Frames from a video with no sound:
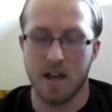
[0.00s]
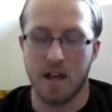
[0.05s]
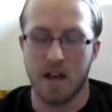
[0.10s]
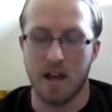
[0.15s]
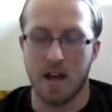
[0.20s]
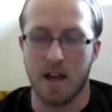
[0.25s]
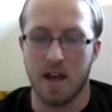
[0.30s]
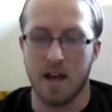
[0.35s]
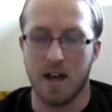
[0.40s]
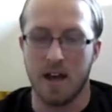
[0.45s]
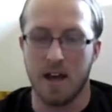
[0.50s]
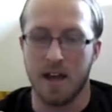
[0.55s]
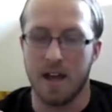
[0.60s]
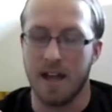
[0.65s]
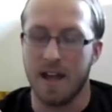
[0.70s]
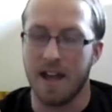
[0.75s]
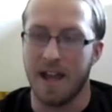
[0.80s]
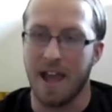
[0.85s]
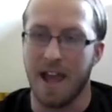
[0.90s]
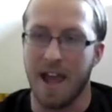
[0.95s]
and
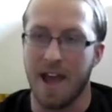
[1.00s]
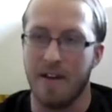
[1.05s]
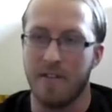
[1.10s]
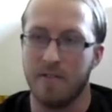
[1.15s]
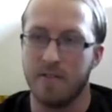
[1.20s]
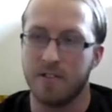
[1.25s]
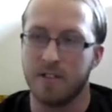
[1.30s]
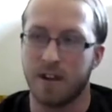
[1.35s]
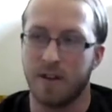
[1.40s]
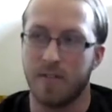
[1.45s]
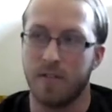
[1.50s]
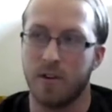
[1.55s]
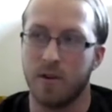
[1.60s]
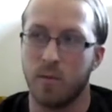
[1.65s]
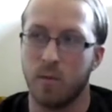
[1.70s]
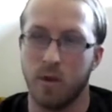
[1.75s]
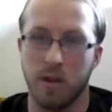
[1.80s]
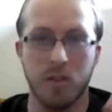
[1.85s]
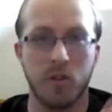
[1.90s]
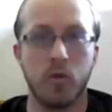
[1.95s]
I have
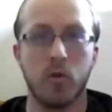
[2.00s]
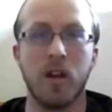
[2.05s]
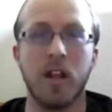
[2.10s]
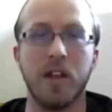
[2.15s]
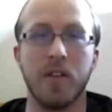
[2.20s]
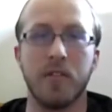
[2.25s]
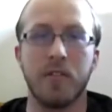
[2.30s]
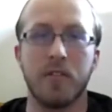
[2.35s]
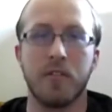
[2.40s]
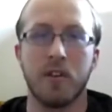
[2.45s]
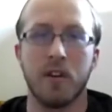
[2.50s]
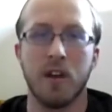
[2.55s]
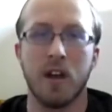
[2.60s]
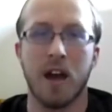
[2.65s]
suffered with grief.